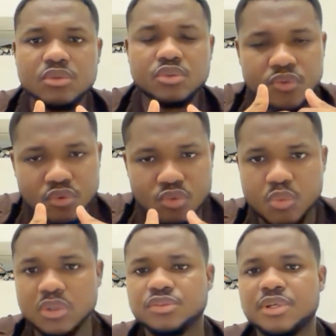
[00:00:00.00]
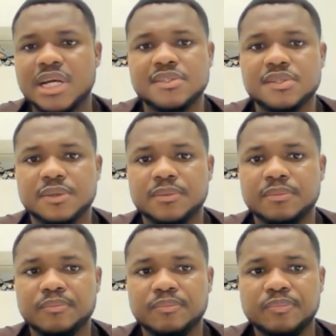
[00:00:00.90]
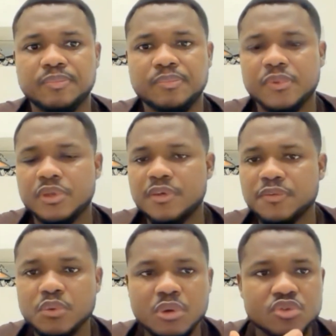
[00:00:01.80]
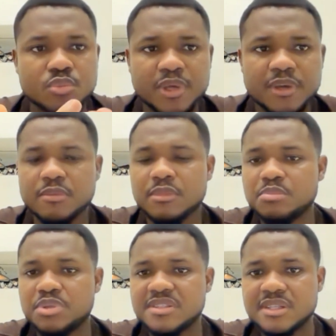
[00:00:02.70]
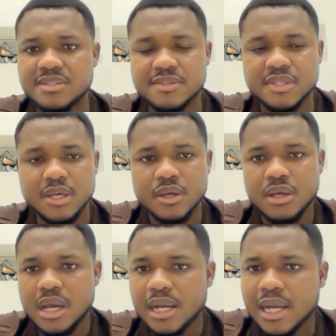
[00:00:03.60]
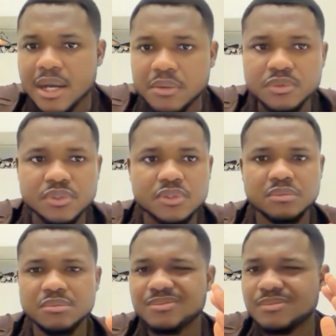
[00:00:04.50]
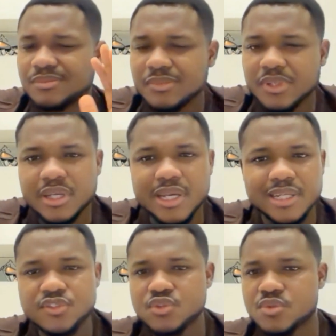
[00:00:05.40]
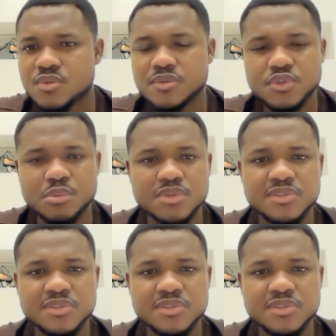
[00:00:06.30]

just do what's right. If you want to pay from a business account, get SCOMO